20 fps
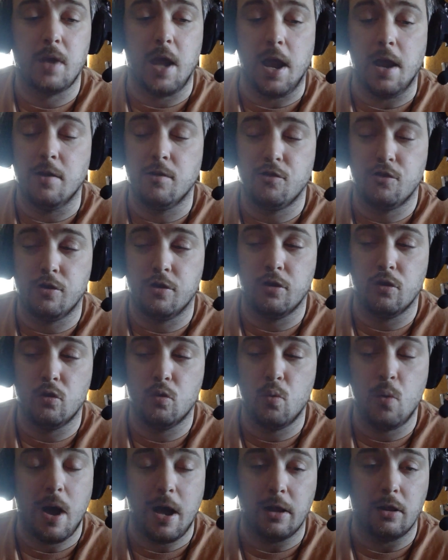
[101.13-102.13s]

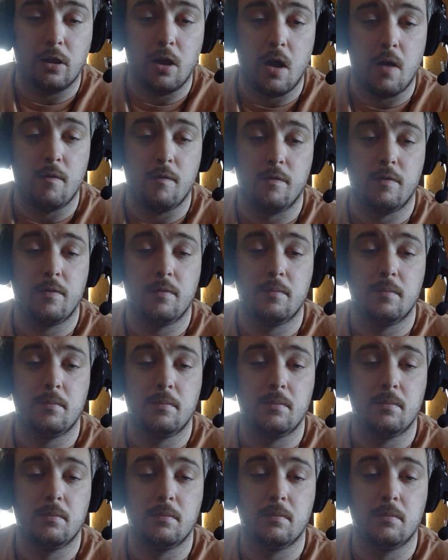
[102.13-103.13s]
H2, I love.
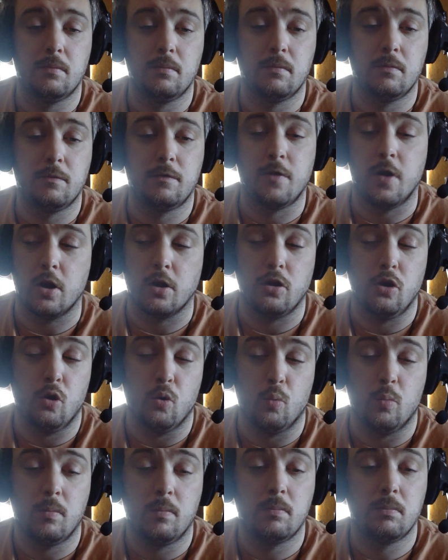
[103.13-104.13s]
Fuck you.